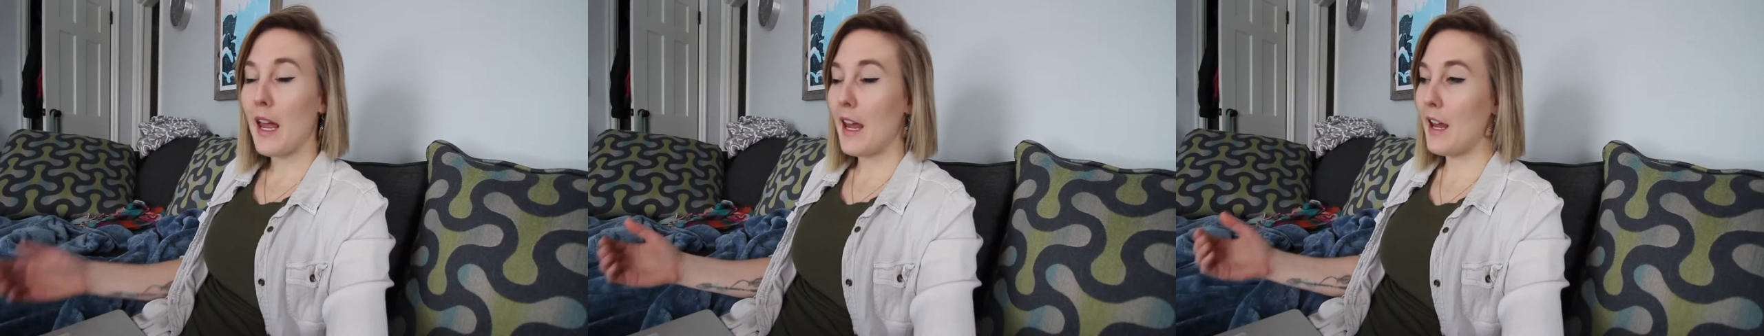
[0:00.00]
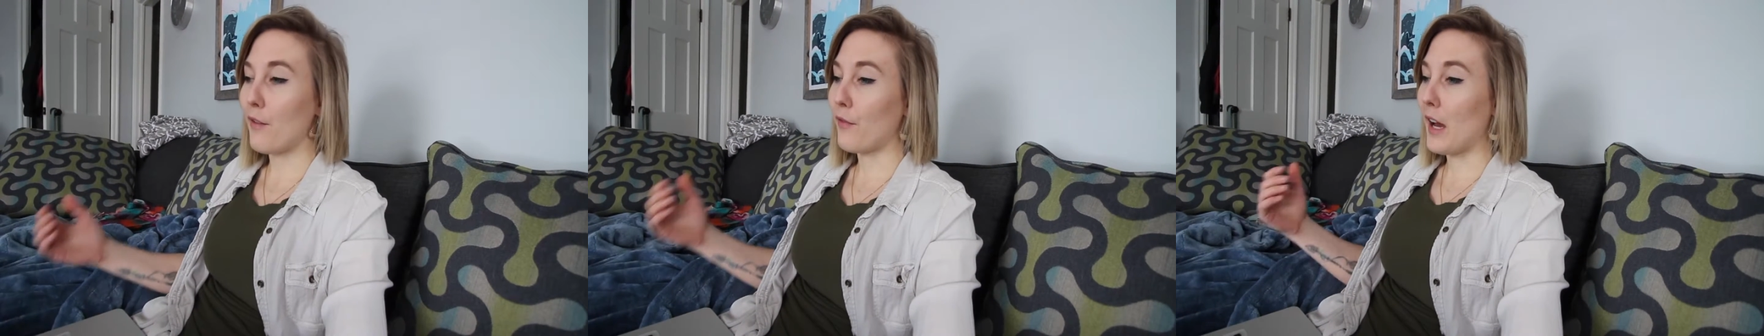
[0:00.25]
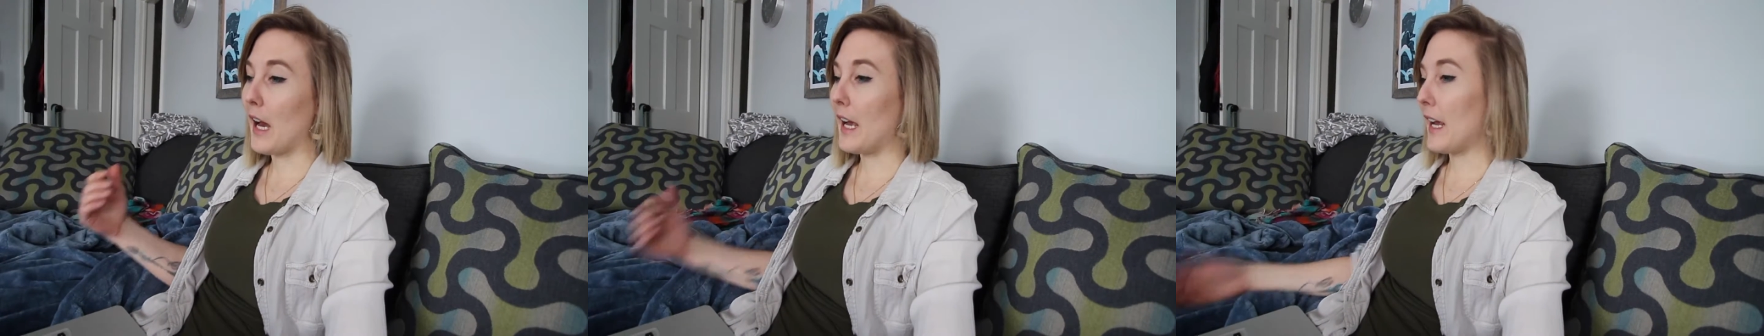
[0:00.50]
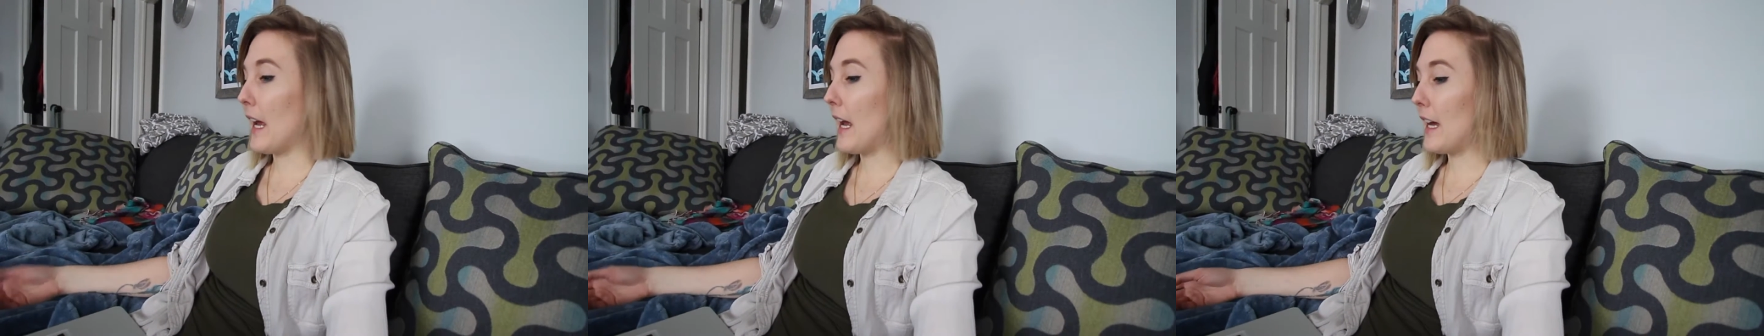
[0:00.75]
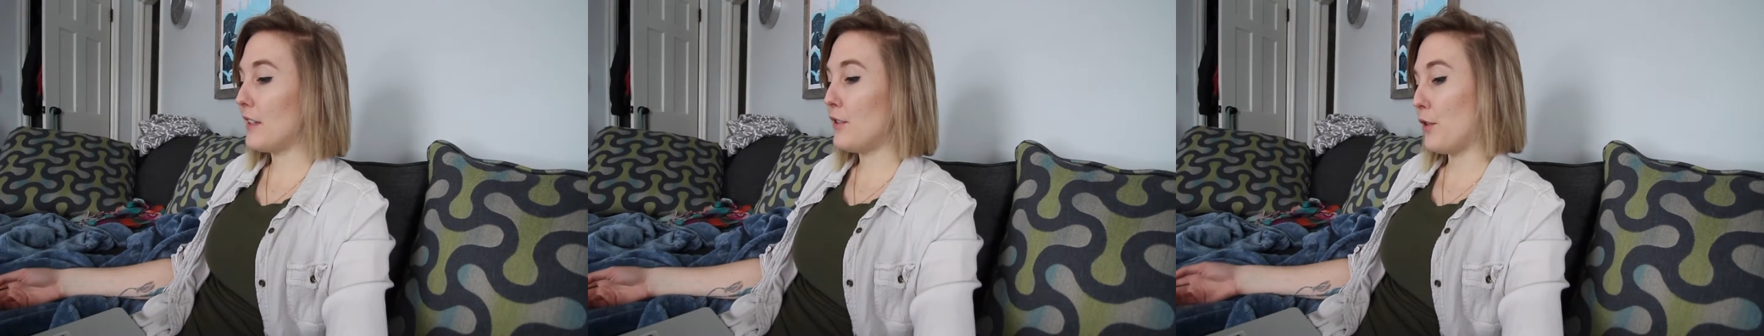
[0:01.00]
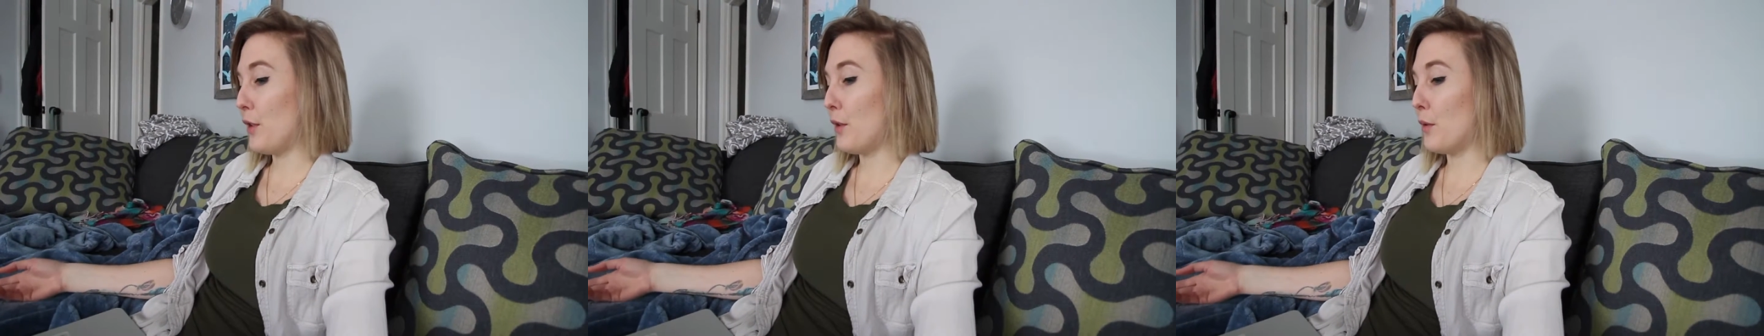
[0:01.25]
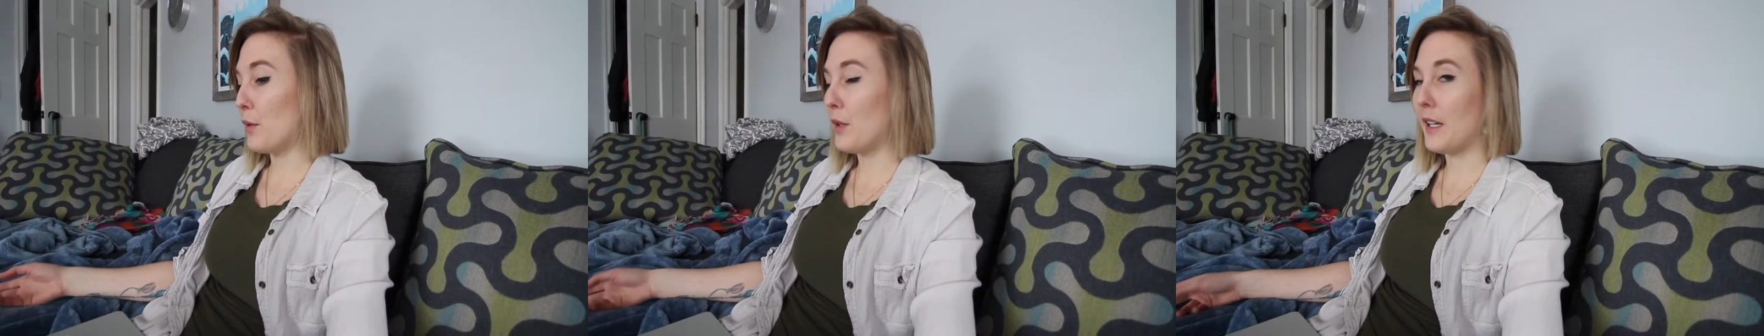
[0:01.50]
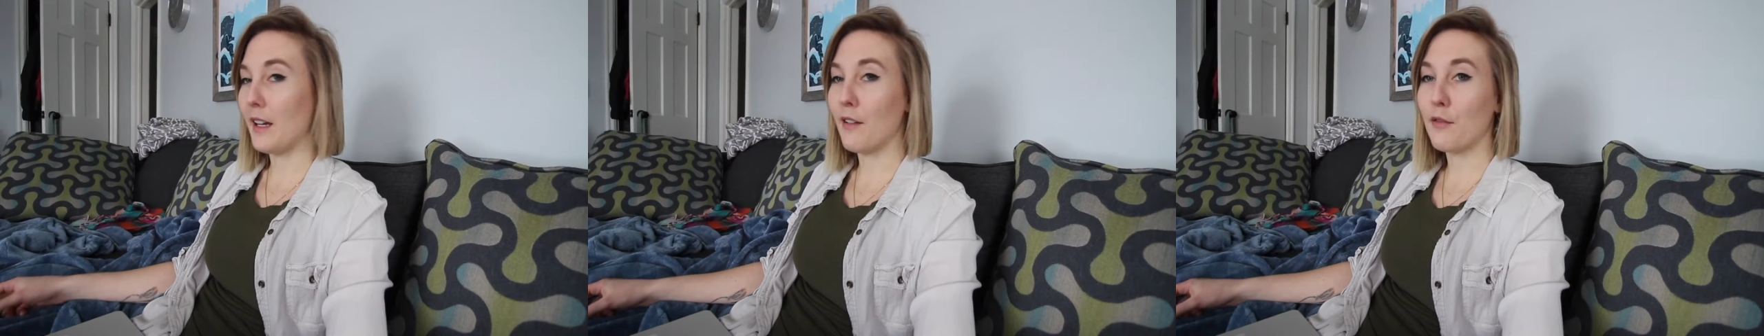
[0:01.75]
If I had to
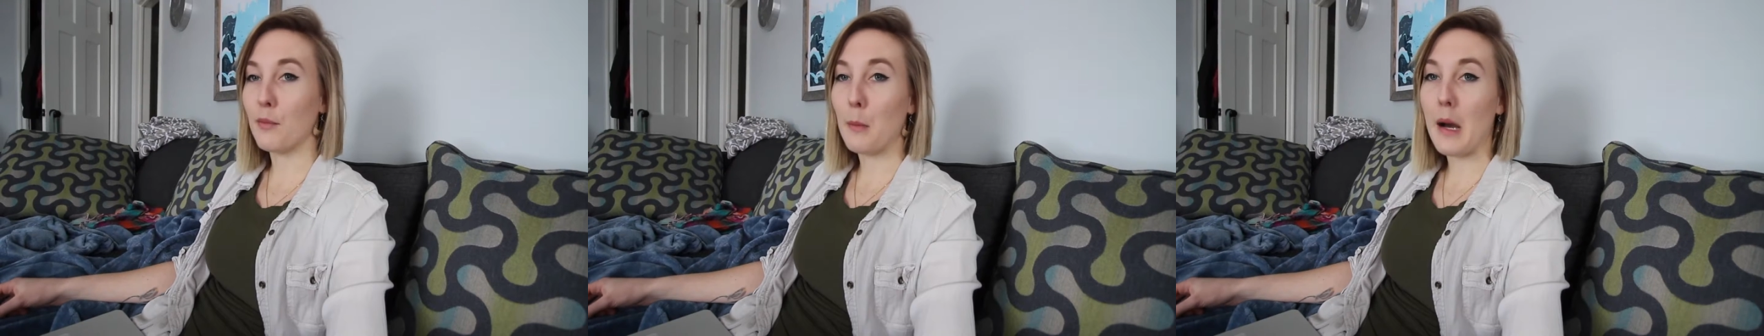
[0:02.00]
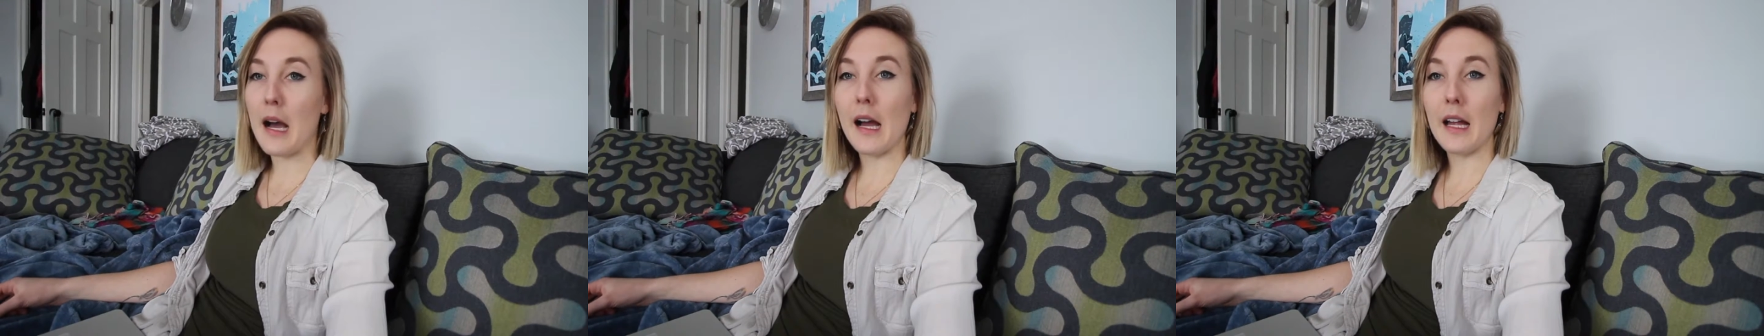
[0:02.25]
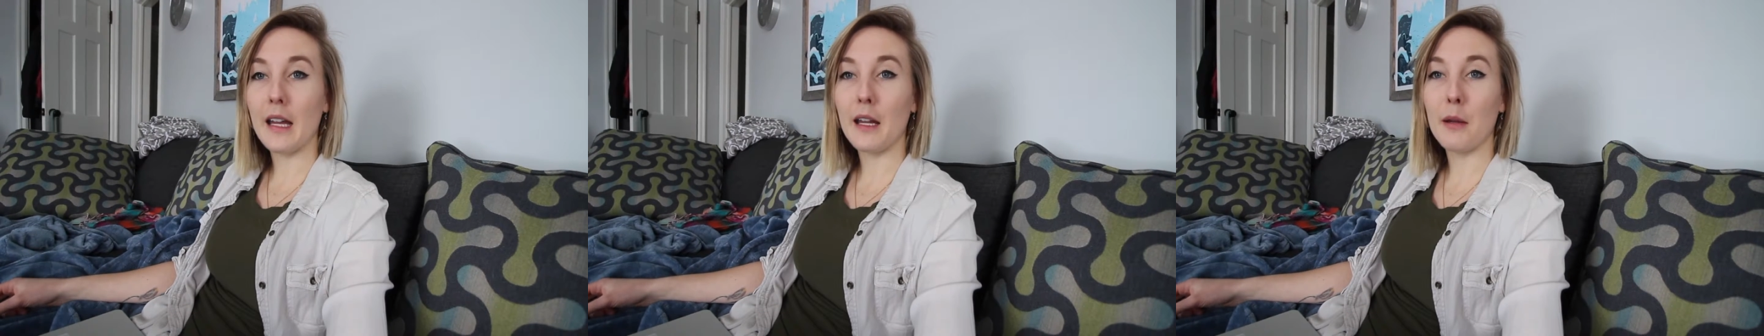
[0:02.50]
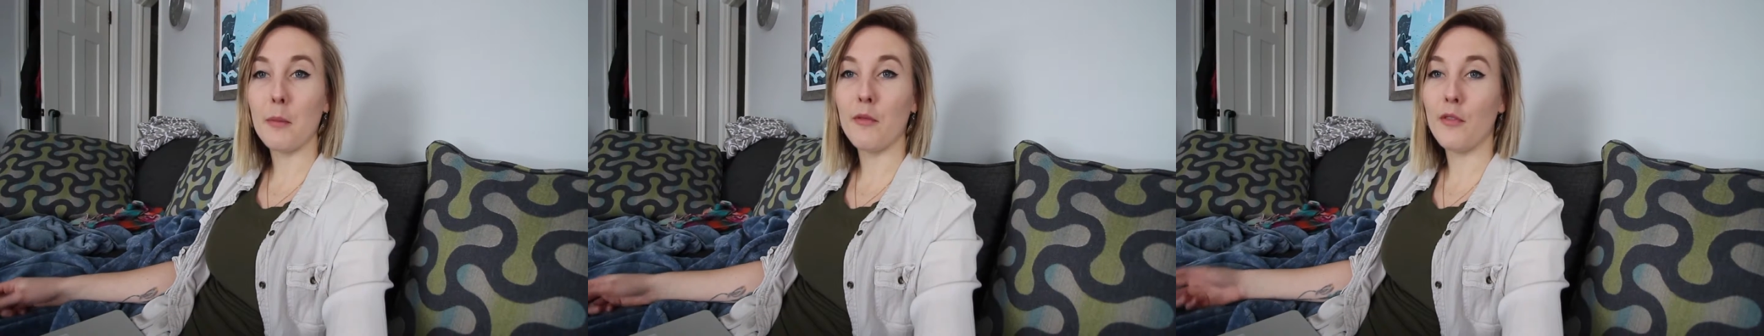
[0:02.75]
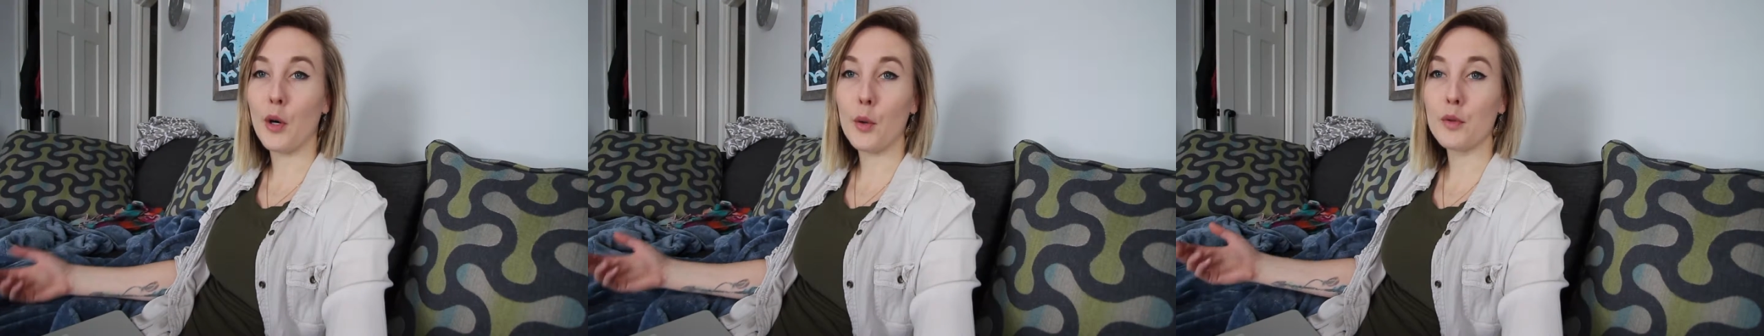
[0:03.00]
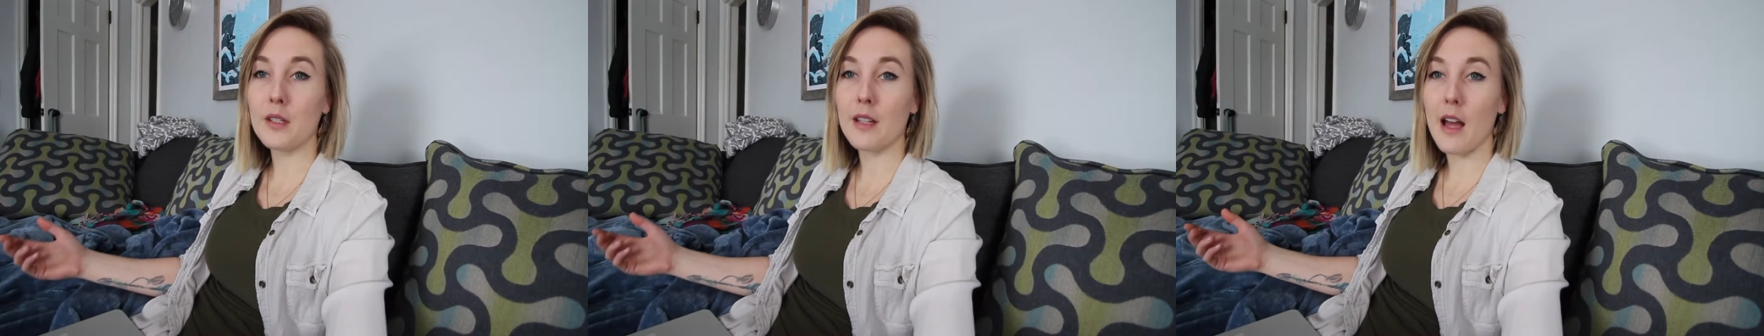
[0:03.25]
give my vote,